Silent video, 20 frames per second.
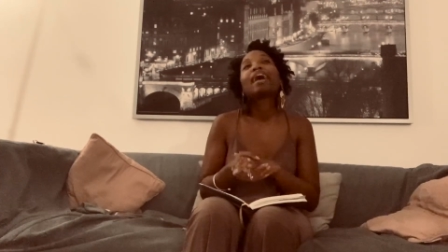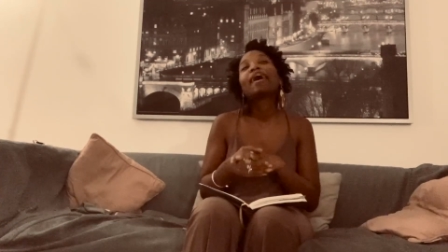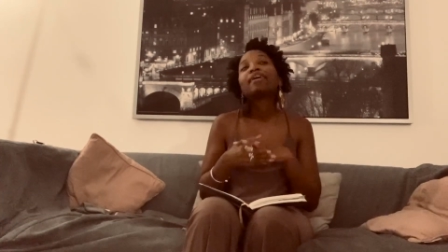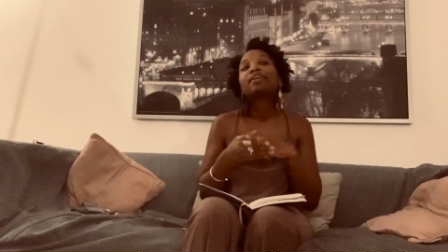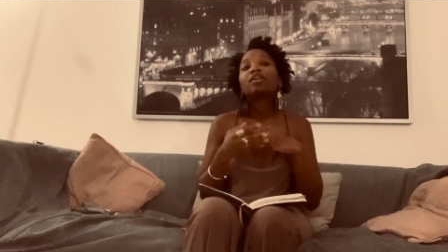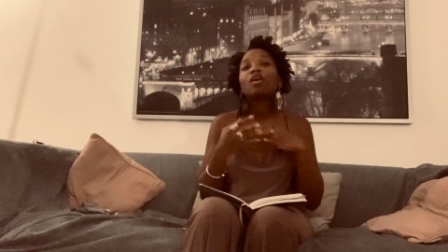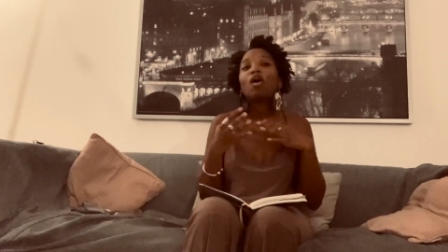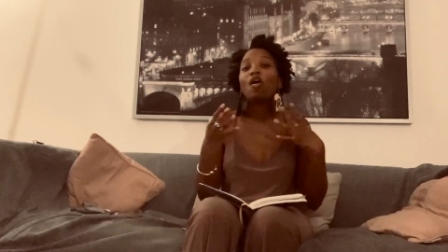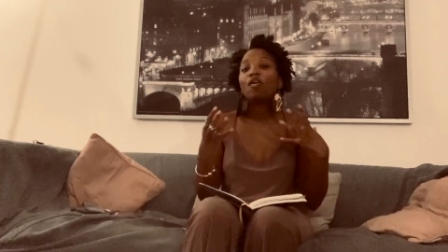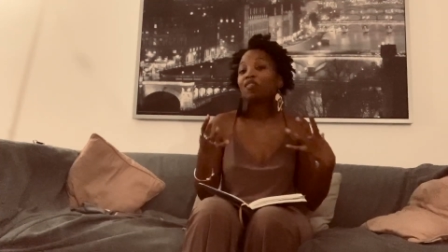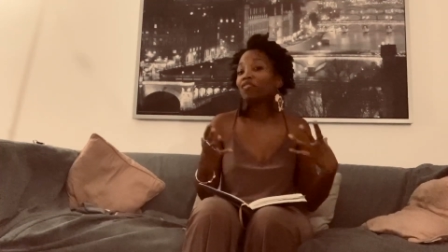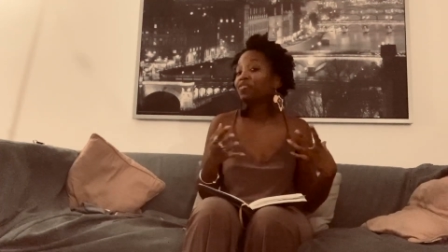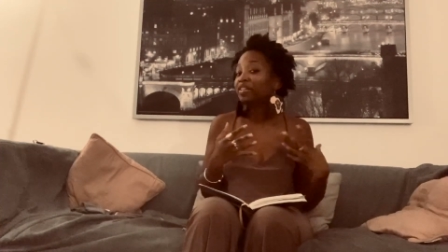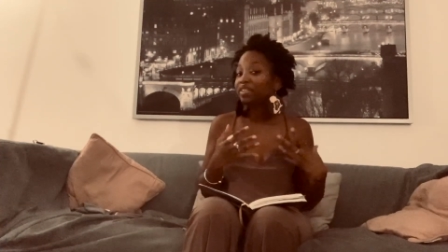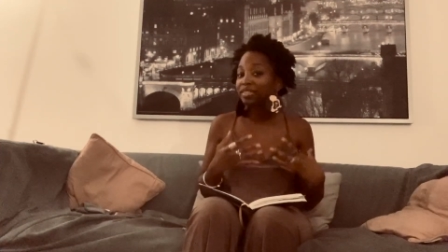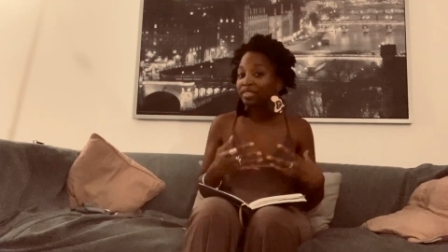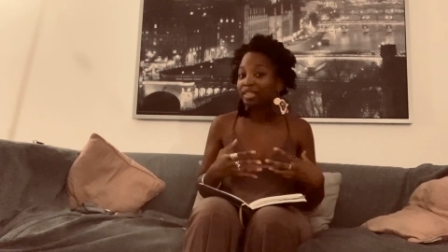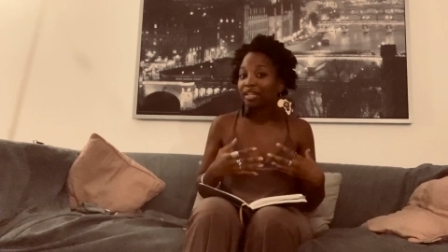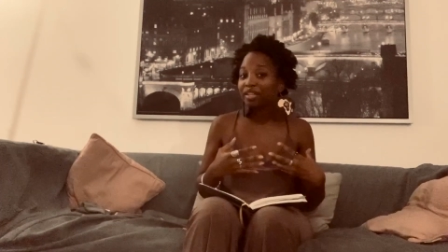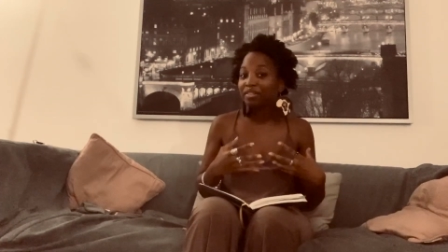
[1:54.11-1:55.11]
and all of
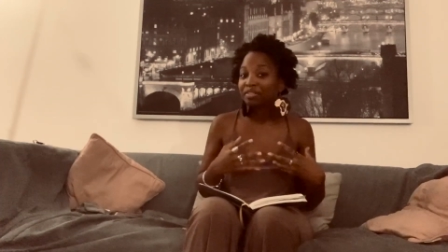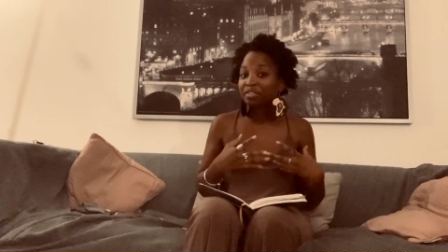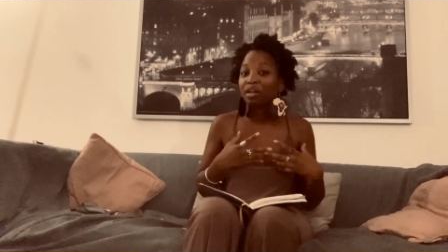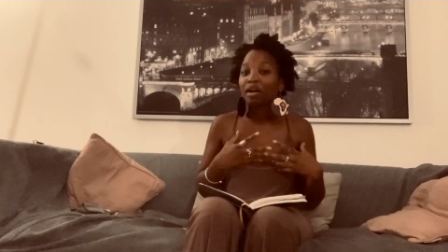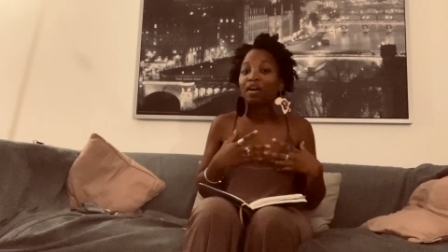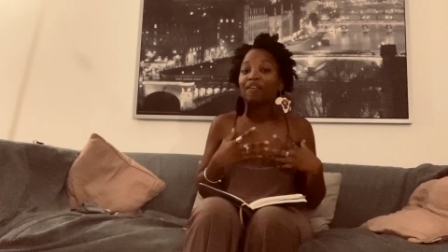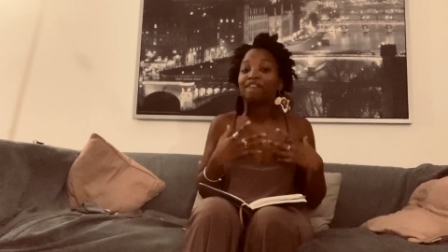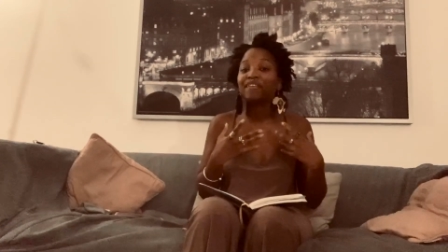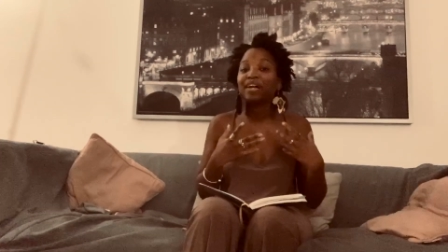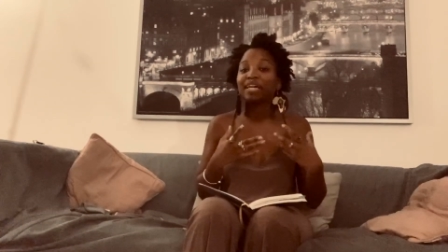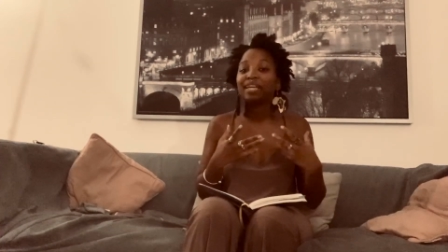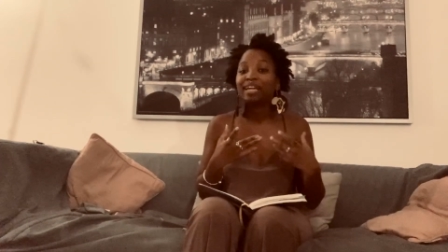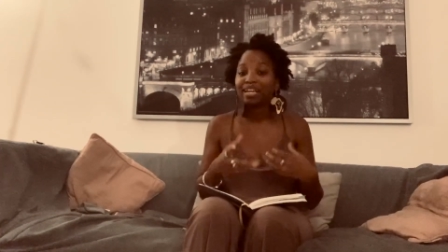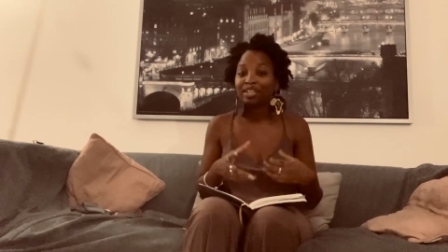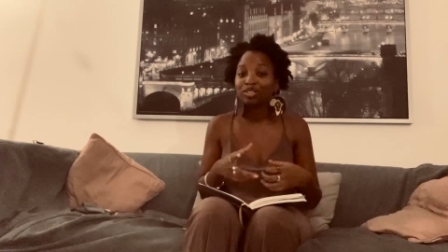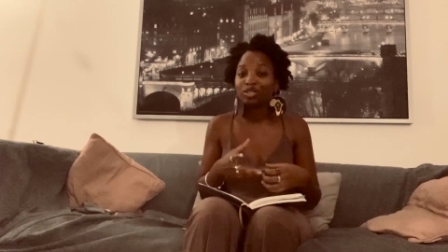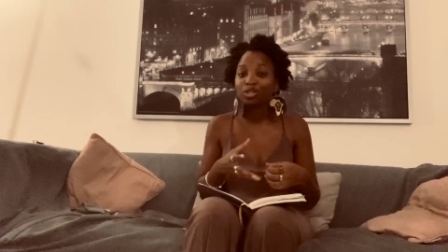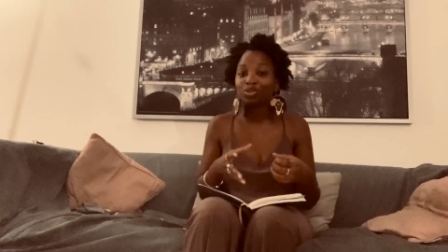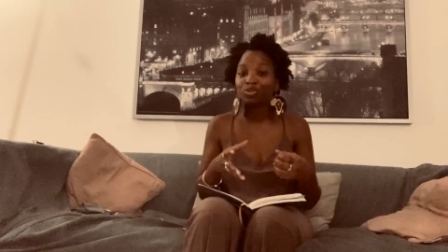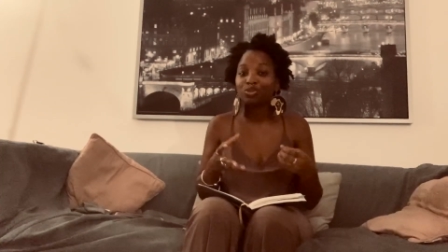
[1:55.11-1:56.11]
these things are
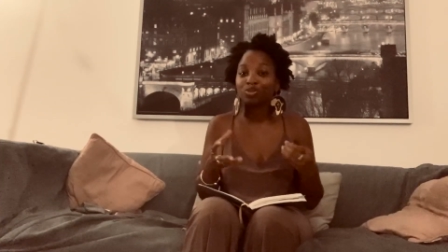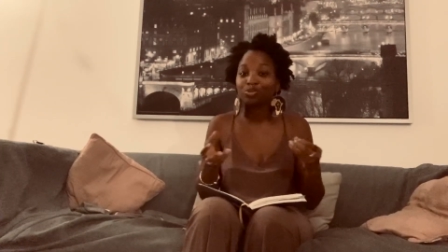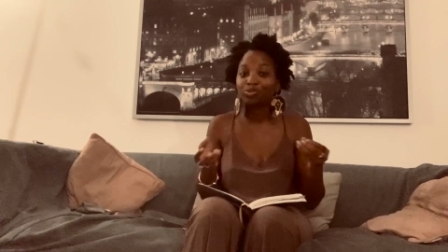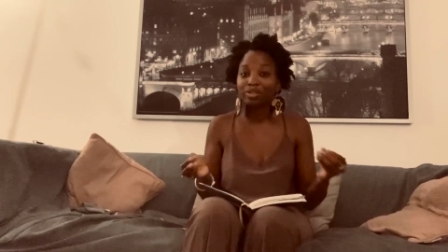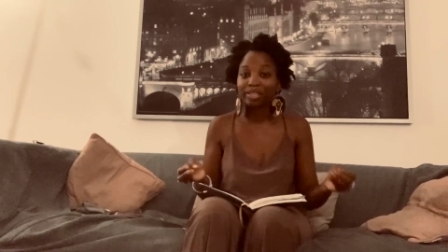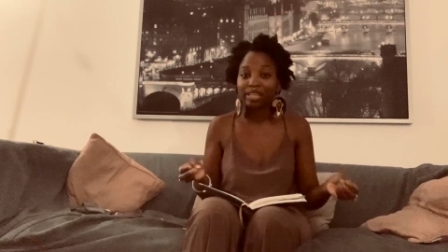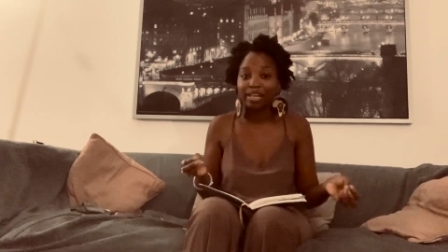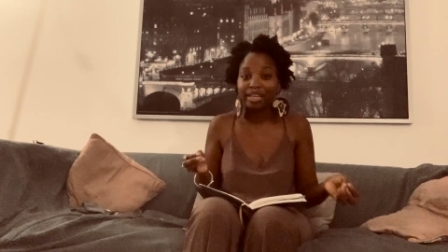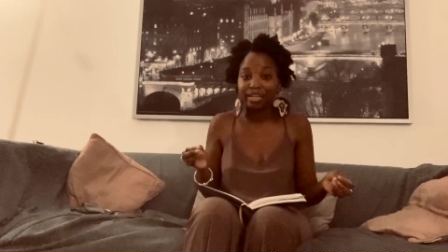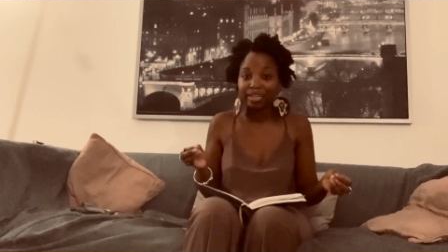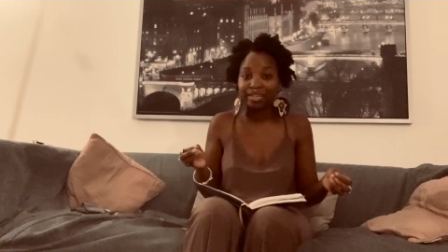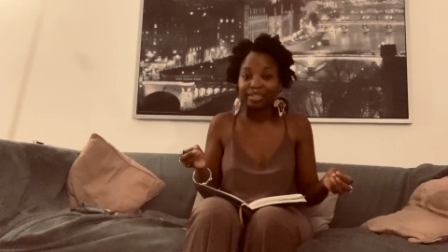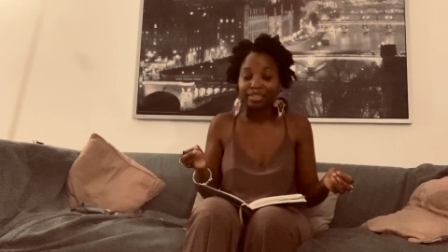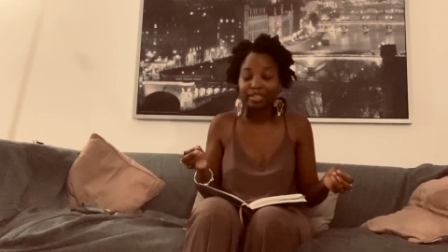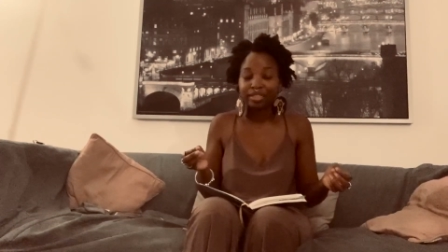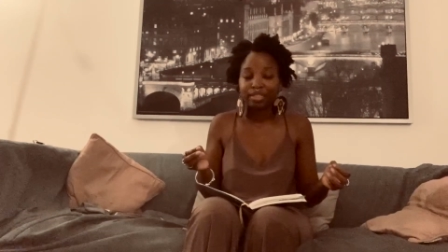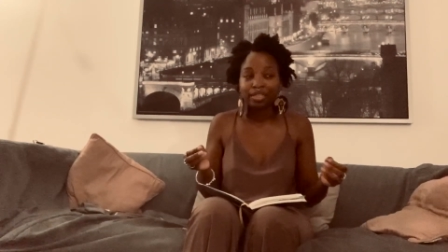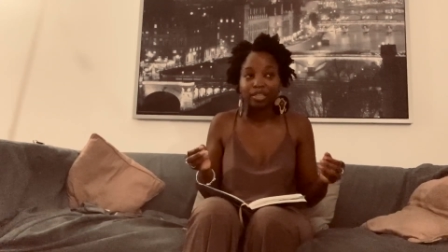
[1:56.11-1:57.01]
financial related.